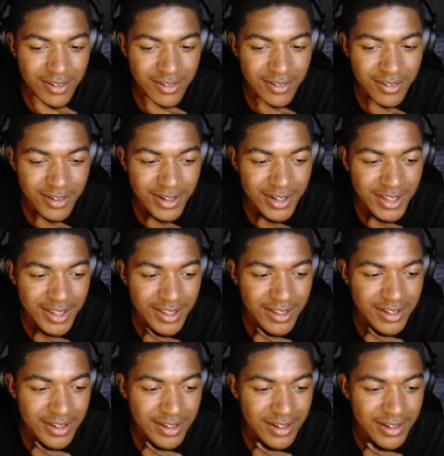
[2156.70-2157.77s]

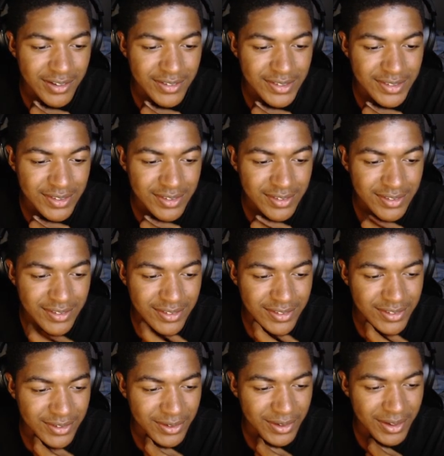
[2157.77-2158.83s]
organ of
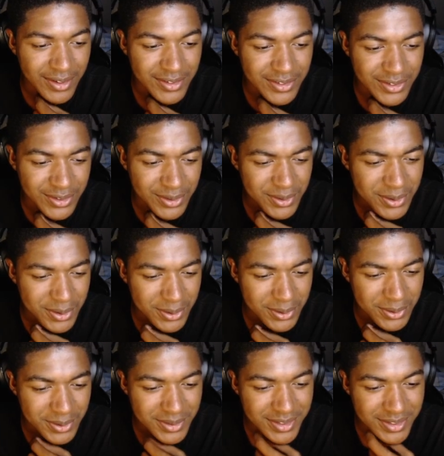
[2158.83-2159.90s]
Z- a
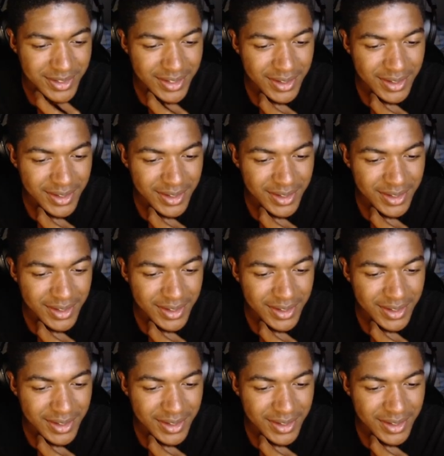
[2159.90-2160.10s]
hoot,